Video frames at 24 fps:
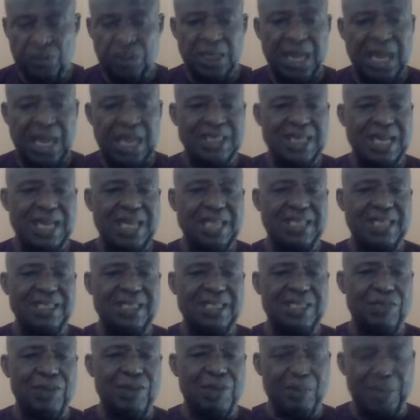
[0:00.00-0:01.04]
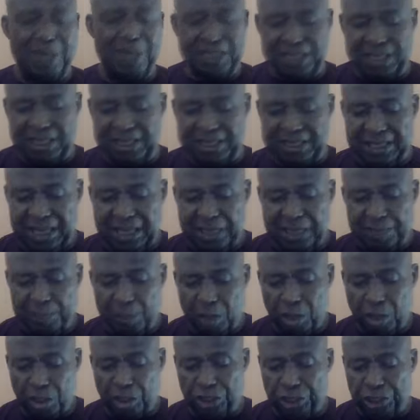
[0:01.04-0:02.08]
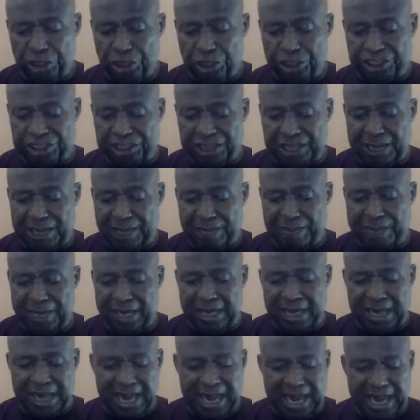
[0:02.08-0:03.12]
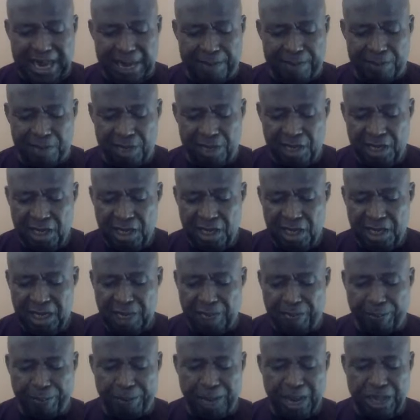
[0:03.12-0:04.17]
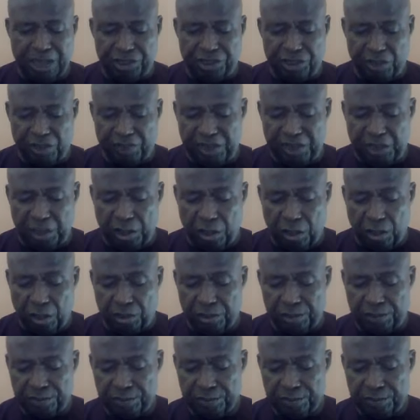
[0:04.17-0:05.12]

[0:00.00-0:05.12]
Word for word: Isaiah 61 verse 6 said, But you shall be named the priest of the Lord.